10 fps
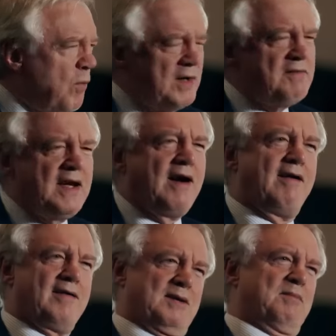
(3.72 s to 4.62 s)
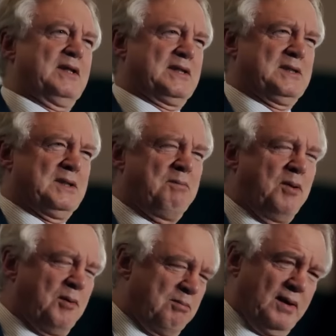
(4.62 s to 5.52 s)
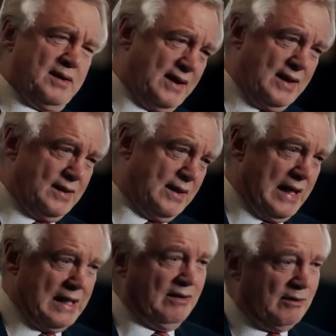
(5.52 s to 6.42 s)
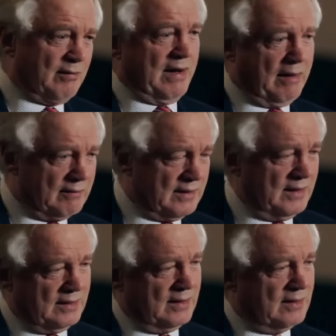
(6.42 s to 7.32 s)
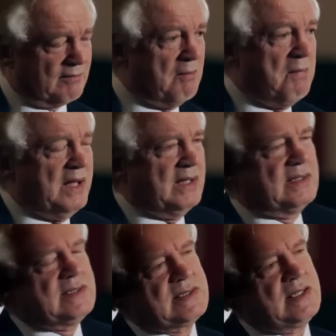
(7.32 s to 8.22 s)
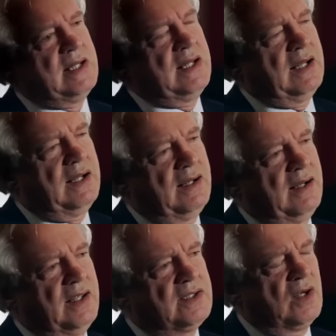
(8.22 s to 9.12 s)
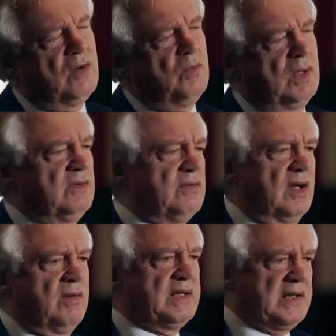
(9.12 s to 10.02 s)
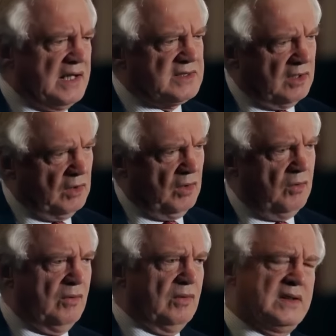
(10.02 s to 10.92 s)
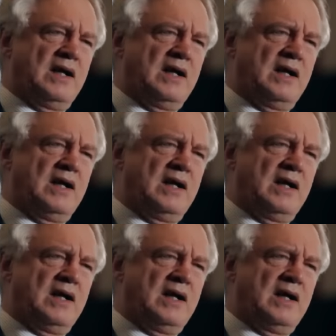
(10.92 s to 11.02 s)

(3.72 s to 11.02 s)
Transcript: One of the arguments put by the in crowd, the Remainers, is, oh, well, you know, it takes a long